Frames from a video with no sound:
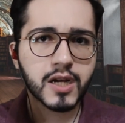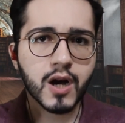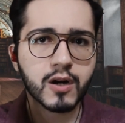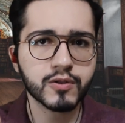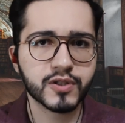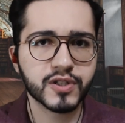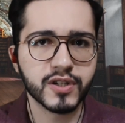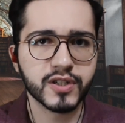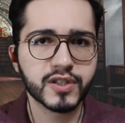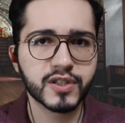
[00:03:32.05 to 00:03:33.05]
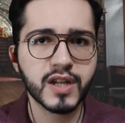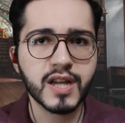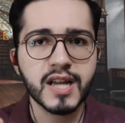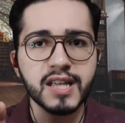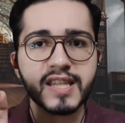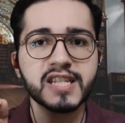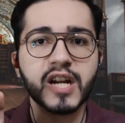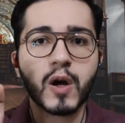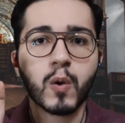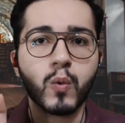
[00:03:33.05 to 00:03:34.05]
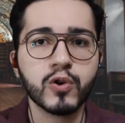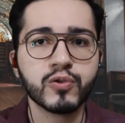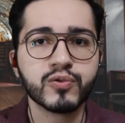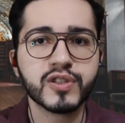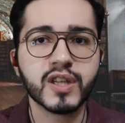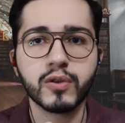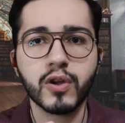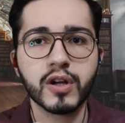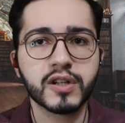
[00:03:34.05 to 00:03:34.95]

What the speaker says: ulcers. These are wounds that do not